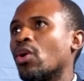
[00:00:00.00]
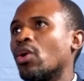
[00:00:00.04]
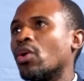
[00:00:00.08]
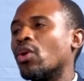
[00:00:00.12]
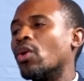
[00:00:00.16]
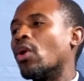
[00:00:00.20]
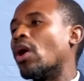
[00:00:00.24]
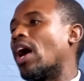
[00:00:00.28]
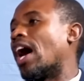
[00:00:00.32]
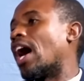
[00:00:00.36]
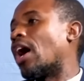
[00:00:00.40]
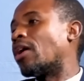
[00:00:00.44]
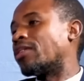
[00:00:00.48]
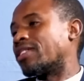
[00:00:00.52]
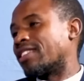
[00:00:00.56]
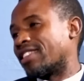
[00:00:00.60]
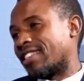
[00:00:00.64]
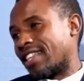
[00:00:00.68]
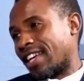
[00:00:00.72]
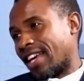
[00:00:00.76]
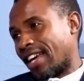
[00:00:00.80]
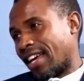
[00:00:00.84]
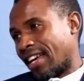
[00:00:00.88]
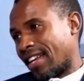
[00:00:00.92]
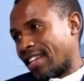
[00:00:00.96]
go out
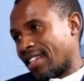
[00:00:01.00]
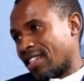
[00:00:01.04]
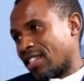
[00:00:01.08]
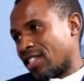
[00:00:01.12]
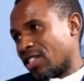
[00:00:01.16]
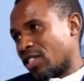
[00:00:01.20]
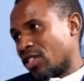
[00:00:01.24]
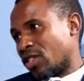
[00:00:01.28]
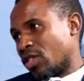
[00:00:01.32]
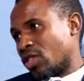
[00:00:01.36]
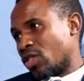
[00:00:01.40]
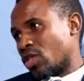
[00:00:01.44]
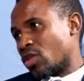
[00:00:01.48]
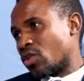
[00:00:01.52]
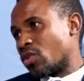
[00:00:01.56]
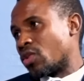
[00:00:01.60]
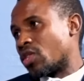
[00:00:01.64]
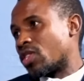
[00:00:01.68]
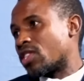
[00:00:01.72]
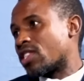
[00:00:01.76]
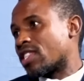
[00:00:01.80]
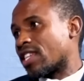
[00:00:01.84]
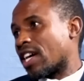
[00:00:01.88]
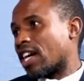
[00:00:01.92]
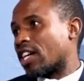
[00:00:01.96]
there to
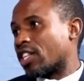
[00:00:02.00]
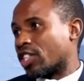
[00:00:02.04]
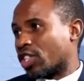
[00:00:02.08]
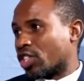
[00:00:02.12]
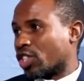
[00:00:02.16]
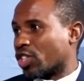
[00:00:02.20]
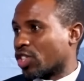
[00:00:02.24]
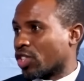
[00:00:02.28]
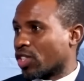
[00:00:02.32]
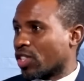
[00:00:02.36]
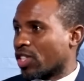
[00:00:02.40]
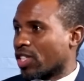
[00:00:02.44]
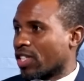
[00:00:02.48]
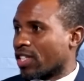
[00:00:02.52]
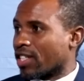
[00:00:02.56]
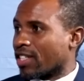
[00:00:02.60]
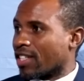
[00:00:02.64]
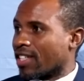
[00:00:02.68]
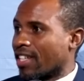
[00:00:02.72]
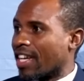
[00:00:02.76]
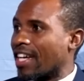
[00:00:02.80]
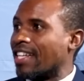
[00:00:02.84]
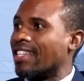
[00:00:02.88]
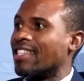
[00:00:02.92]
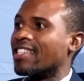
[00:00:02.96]
search
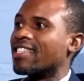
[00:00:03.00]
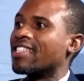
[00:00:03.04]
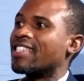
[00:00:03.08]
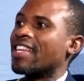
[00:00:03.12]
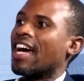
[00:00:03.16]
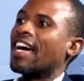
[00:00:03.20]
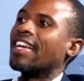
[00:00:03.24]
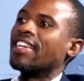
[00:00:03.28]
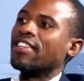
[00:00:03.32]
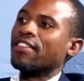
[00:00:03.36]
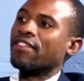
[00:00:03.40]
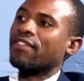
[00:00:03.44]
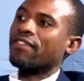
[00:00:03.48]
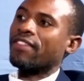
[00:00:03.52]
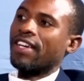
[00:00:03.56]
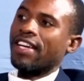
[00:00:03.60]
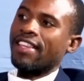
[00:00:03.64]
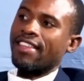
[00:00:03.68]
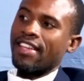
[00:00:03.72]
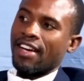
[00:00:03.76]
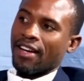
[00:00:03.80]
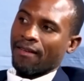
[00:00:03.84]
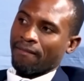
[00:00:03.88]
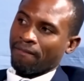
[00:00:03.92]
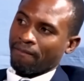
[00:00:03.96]
and study
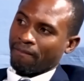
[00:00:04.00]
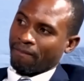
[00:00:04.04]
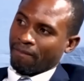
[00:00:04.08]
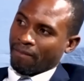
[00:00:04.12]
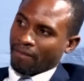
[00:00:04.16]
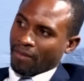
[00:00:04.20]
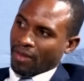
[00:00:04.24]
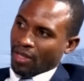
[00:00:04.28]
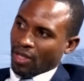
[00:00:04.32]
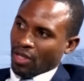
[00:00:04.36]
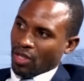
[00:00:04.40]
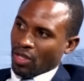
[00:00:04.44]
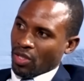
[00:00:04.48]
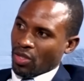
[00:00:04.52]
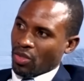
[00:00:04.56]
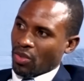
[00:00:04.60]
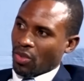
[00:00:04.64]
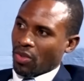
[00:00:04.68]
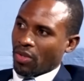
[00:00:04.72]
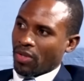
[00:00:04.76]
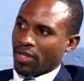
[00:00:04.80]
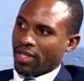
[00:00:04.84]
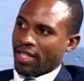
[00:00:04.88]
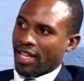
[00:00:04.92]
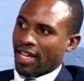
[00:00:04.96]
further.
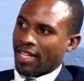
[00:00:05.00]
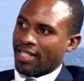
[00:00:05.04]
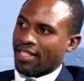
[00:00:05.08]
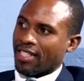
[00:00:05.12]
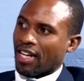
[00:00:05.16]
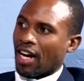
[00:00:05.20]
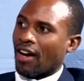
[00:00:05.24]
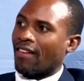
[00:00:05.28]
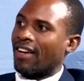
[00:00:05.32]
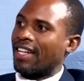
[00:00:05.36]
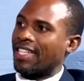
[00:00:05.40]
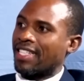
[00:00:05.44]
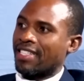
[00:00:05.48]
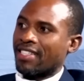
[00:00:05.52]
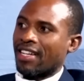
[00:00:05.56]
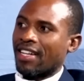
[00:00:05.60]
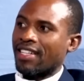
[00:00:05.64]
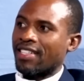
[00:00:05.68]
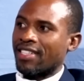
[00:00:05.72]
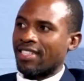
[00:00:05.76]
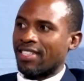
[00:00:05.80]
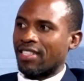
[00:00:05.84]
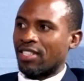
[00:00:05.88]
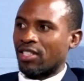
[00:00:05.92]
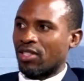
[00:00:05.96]
So that's how I
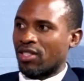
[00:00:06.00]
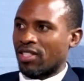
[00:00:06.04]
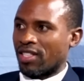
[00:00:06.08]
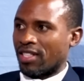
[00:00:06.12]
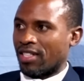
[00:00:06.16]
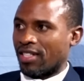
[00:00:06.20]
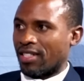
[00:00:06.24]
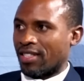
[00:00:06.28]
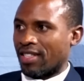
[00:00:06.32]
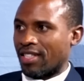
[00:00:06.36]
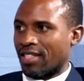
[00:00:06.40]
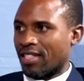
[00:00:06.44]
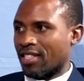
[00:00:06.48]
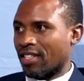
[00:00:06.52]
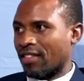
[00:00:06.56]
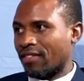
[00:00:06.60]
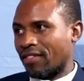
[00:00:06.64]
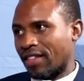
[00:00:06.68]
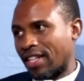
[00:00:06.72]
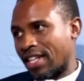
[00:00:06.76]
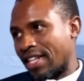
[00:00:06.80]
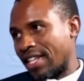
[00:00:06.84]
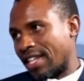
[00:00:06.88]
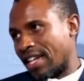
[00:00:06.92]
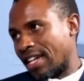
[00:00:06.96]
started the
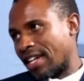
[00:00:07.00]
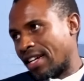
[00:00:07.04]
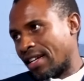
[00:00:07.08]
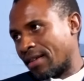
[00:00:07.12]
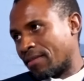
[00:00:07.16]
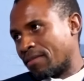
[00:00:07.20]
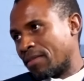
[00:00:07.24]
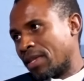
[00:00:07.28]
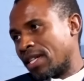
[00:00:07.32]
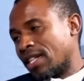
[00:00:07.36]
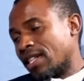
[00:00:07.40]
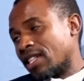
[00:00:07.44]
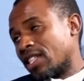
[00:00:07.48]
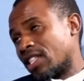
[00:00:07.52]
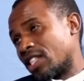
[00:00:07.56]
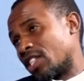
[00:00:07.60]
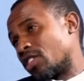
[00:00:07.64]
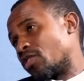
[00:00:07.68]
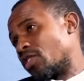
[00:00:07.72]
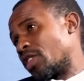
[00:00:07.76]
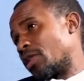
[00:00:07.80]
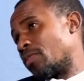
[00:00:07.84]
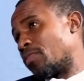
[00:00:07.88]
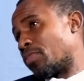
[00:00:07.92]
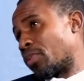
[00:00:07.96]
7-year
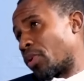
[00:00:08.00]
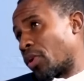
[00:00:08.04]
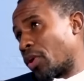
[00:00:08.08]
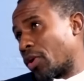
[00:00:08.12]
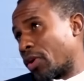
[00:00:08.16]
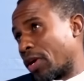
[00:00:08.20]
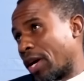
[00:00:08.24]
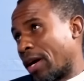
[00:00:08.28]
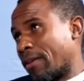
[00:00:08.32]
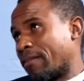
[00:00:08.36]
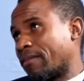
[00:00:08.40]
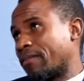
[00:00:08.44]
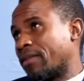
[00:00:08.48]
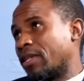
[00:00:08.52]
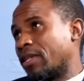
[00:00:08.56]
degree program,